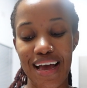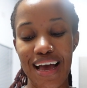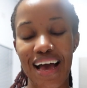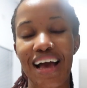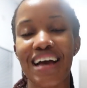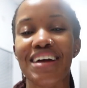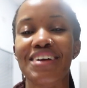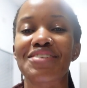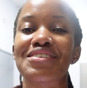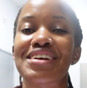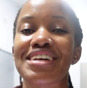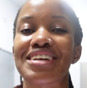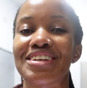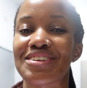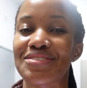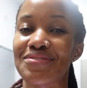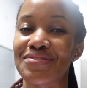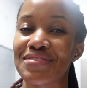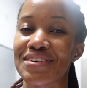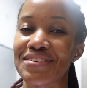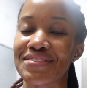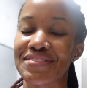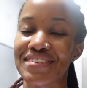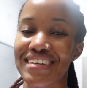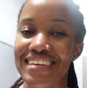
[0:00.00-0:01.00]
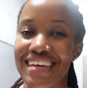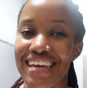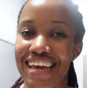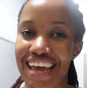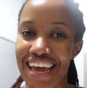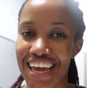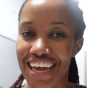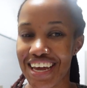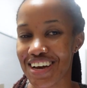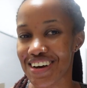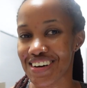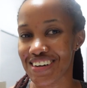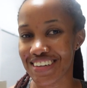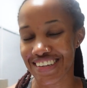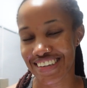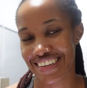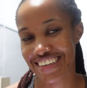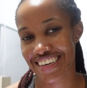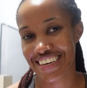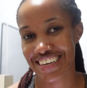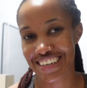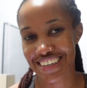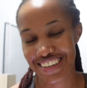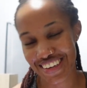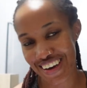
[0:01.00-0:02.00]
I reached 50k on
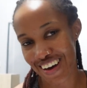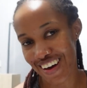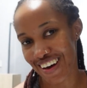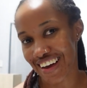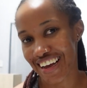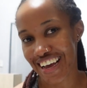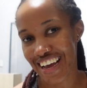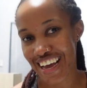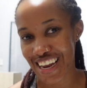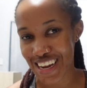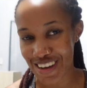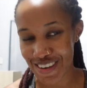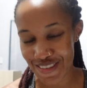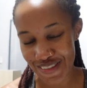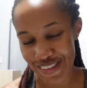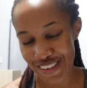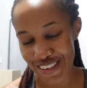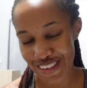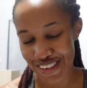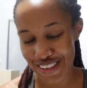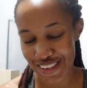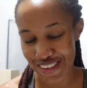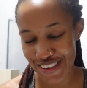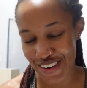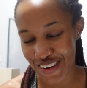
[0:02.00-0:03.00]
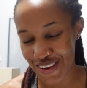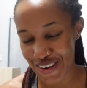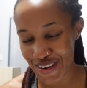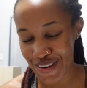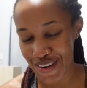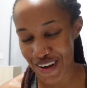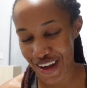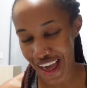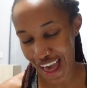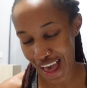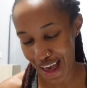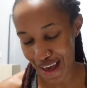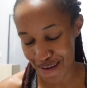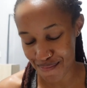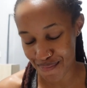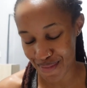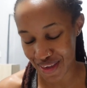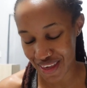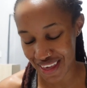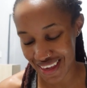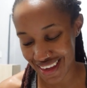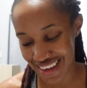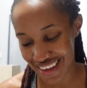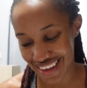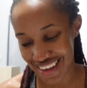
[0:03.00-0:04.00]
TikTok and I'm so happy.
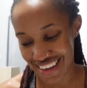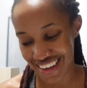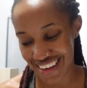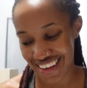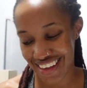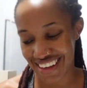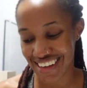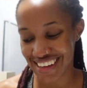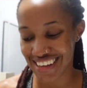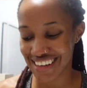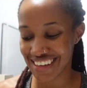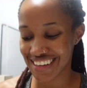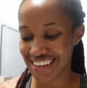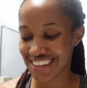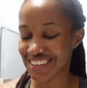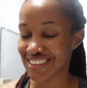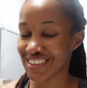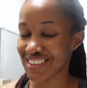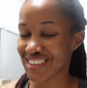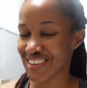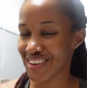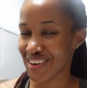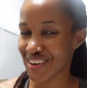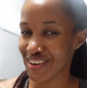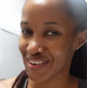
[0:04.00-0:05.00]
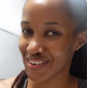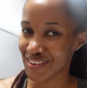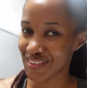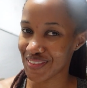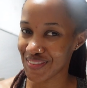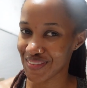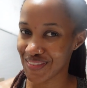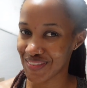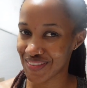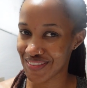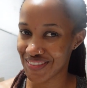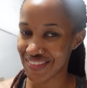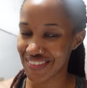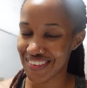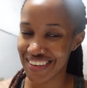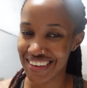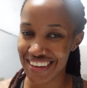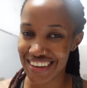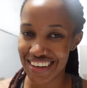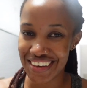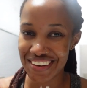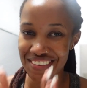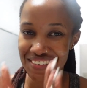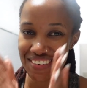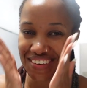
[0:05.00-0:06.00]
So,
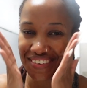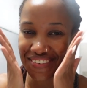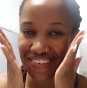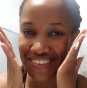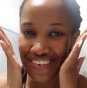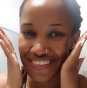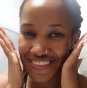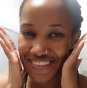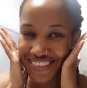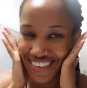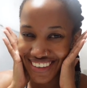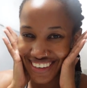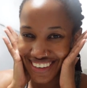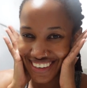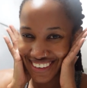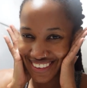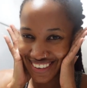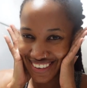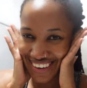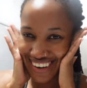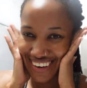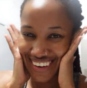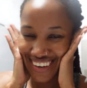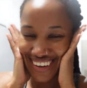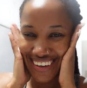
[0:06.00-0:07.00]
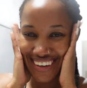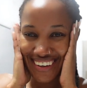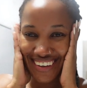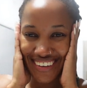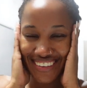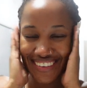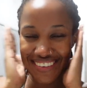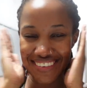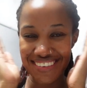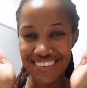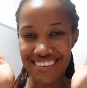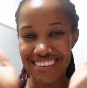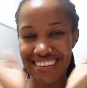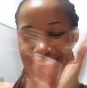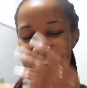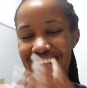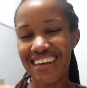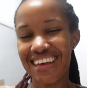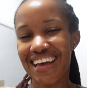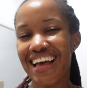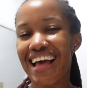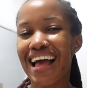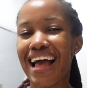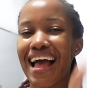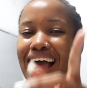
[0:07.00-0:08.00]
if you're from TikTok,
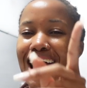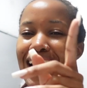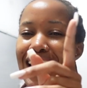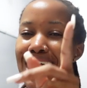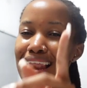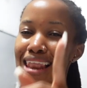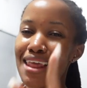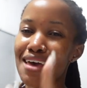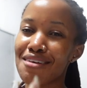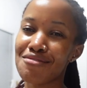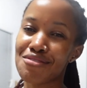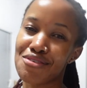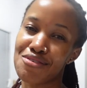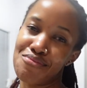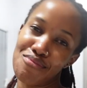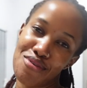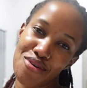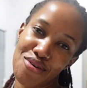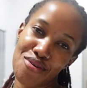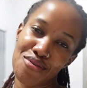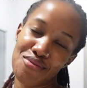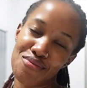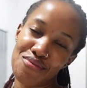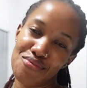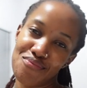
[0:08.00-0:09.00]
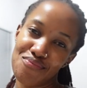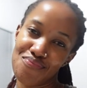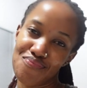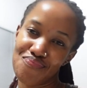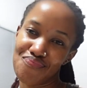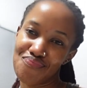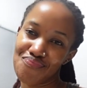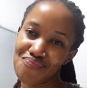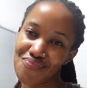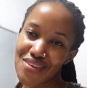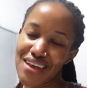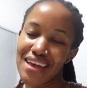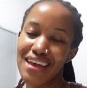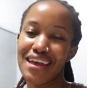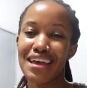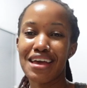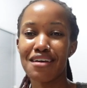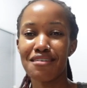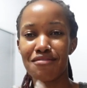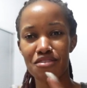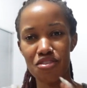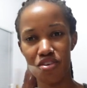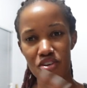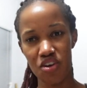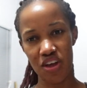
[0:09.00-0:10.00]
I love you, bro.
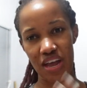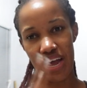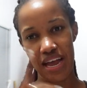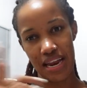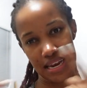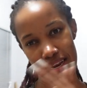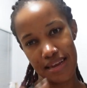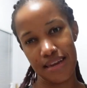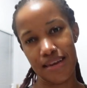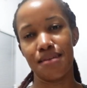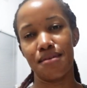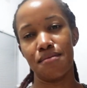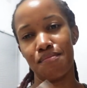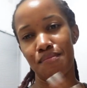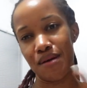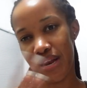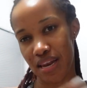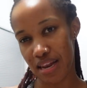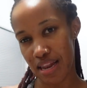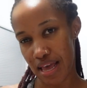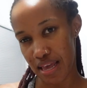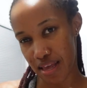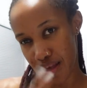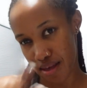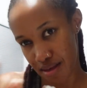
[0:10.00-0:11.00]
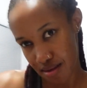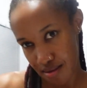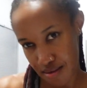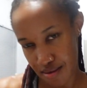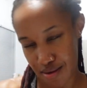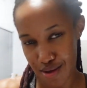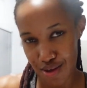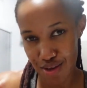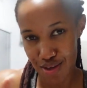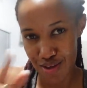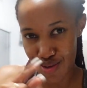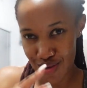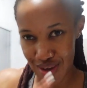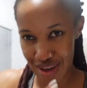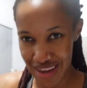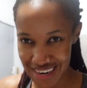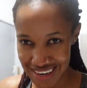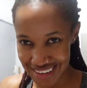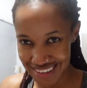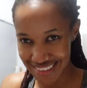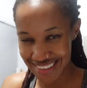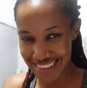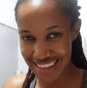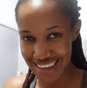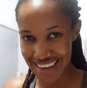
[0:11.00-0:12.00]
Even though you're a lady, but like, you
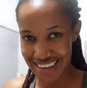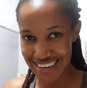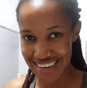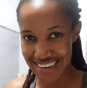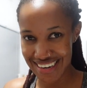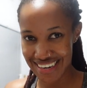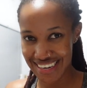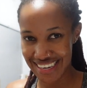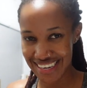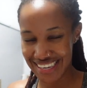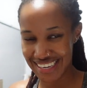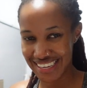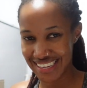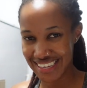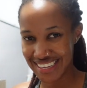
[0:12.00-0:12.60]
understand.